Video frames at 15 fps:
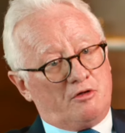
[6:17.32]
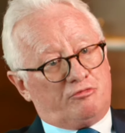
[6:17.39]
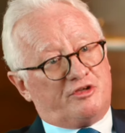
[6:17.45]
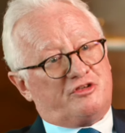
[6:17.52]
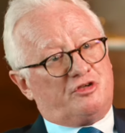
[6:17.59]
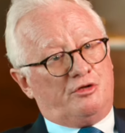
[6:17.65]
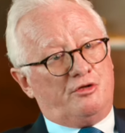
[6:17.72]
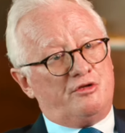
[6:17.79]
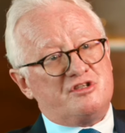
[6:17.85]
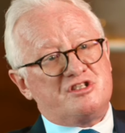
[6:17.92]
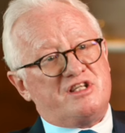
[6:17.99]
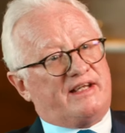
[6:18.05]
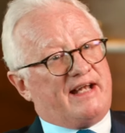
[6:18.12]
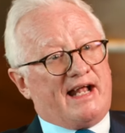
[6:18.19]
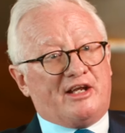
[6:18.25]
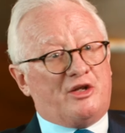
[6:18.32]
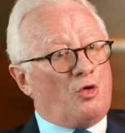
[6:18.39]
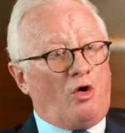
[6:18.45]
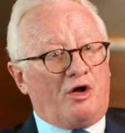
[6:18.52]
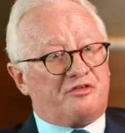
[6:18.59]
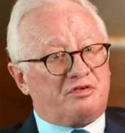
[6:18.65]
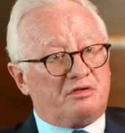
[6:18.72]
Returns that are
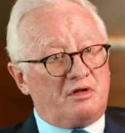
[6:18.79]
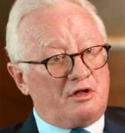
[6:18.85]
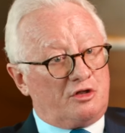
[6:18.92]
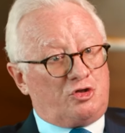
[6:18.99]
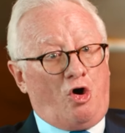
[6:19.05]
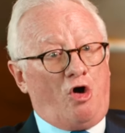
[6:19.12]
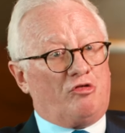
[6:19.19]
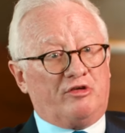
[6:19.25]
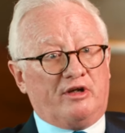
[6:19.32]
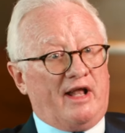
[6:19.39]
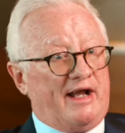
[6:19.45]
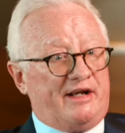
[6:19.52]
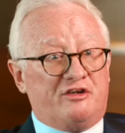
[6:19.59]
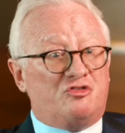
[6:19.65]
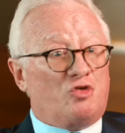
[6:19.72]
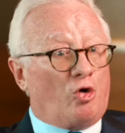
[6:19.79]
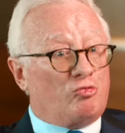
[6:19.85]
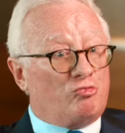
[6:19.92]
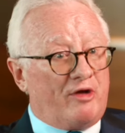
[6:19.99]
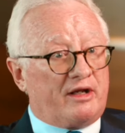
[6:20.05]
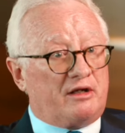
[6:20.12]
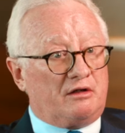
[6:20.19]
not correlated
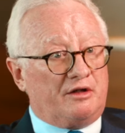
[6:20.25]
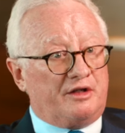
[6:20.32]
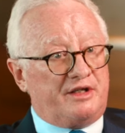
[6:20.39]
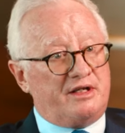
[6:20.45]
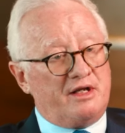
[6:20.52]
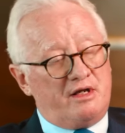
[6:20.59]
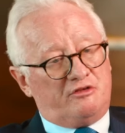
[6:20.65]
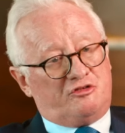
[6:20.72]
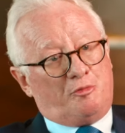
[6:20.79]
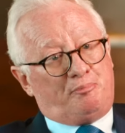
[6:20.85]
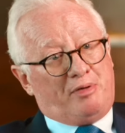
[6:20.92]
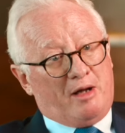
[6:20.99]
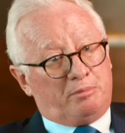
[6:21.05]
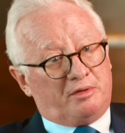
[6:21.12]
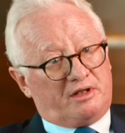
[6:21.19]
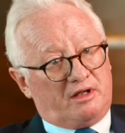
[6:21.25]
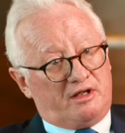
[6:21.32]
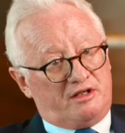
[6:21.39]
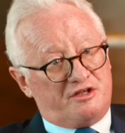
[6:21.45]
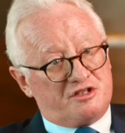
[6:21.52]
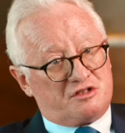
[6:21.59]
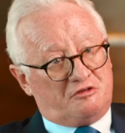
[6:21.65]
directly to publicly
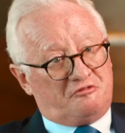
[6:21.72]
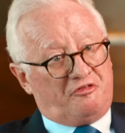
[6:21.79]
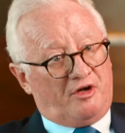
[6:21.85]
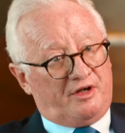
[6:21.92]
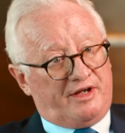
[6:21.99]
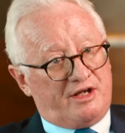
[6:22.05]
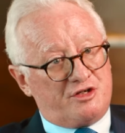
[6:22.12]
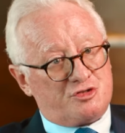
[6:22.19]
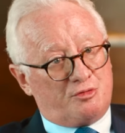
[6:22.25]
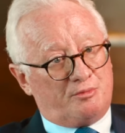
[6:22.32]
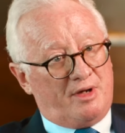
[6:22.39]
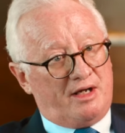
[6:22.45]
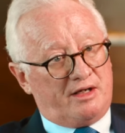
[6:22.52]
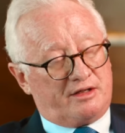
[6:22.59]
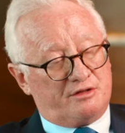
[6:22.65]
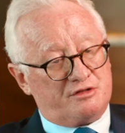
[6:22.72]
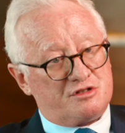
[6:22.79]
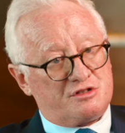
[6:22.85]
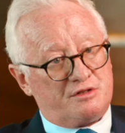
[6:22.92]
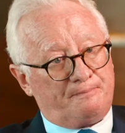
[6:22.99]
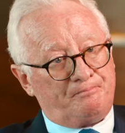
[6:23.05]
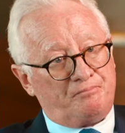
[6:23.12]
listed financial
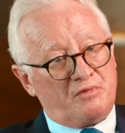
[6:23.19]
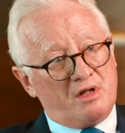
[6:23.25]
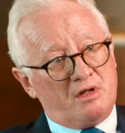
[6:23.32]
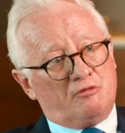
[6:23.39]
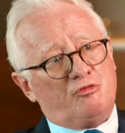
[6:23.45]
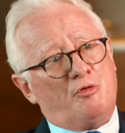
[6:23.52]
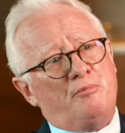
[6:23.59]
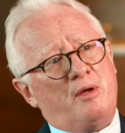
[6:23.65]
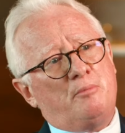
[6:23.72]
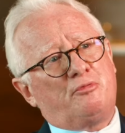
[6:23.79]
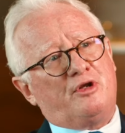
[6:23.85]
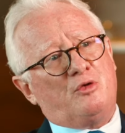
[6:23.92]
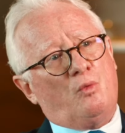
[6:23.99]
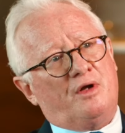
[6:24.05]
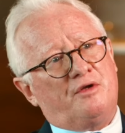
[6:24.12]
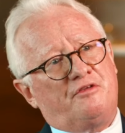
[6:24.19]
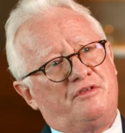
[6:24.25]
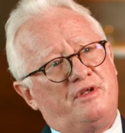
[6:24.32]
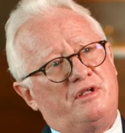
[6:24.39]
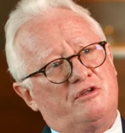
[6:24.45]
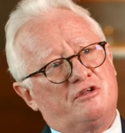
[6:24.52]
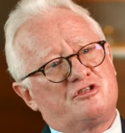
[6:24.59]
markets. Remembering one
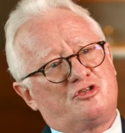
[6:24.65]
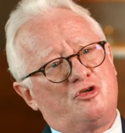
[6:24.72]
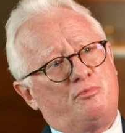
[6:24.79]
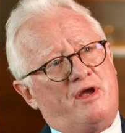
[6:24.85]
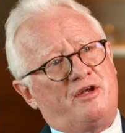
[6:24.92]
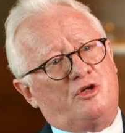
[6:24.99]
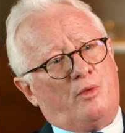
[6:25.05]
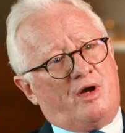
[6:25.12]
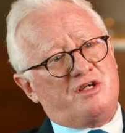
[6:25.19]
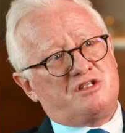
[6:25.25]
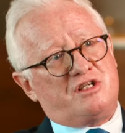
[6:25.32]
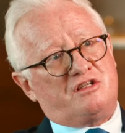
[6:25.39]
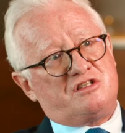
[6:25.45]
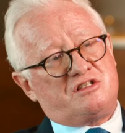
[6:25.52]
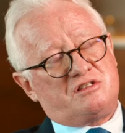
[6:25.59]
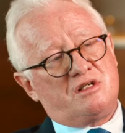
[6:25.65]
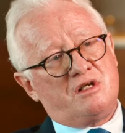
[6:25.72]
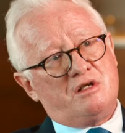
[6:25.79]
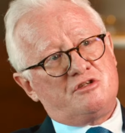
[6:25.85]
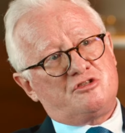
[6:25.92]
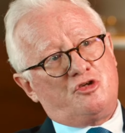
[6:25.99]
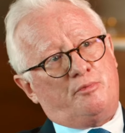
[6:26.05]
thing, that
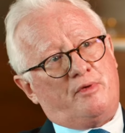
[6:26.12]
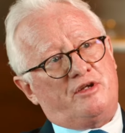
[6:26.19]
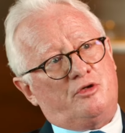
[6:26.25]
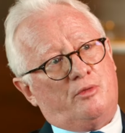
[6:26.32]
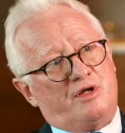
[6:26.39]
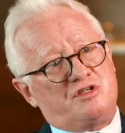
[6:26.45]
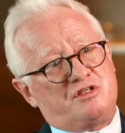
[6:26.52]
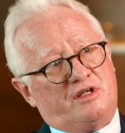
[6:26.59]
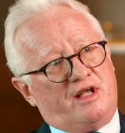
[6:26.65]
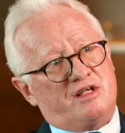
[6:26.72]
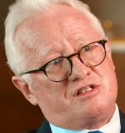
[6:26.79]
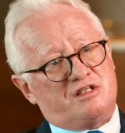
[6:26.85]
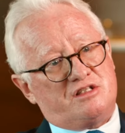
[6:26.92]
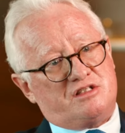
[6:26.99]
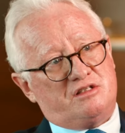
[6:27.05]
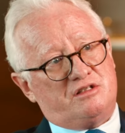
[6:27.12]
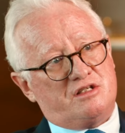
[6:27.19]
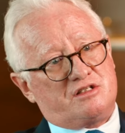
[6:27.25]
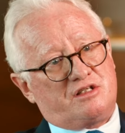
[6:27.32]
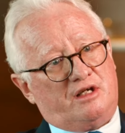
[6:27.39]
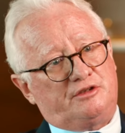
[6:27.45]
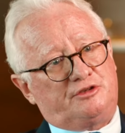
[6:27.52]
superannuation assets in
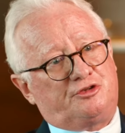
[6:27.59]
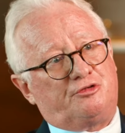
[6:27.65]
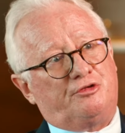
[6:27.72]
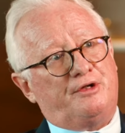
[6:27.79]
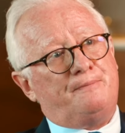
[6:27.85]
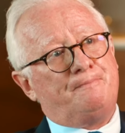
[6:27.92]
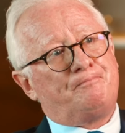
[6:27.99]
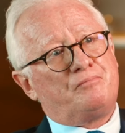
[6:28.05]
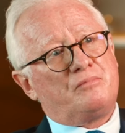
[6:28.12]
this country